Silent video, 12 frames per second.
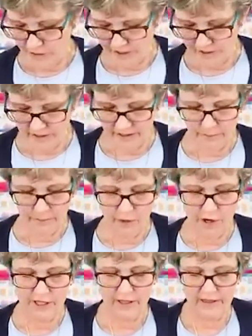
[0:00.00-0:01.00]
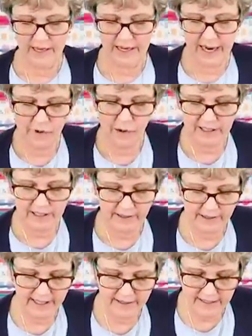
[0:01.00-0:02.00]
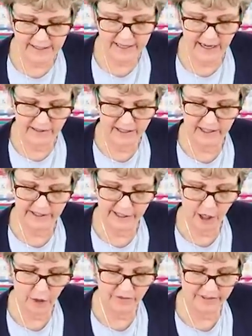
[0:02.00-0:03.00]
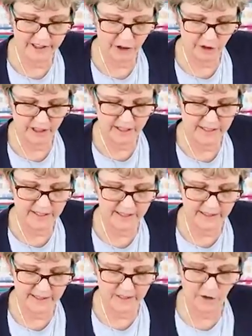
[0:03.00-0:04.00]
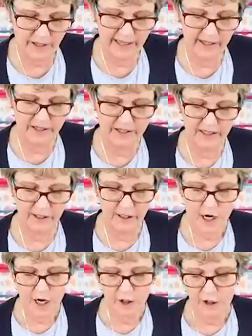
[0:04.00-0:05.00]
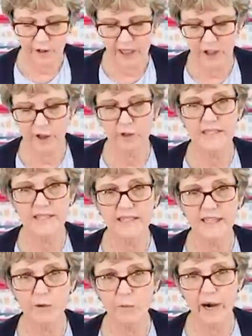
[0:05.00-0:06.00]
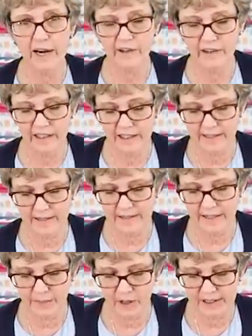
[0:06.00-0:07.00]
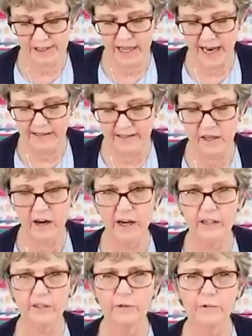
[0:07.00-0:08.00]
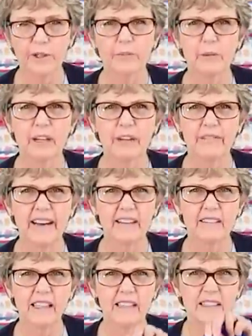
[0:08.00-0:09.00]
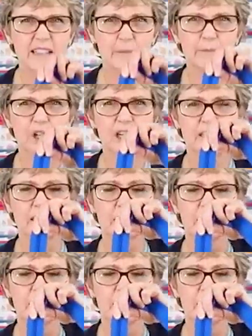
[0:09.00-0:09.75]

the important thing, I'm going to lay this down here and hopefully you can see this okay on here. So can you see where these zipper slides are? Would it be better if I held it up, Jake?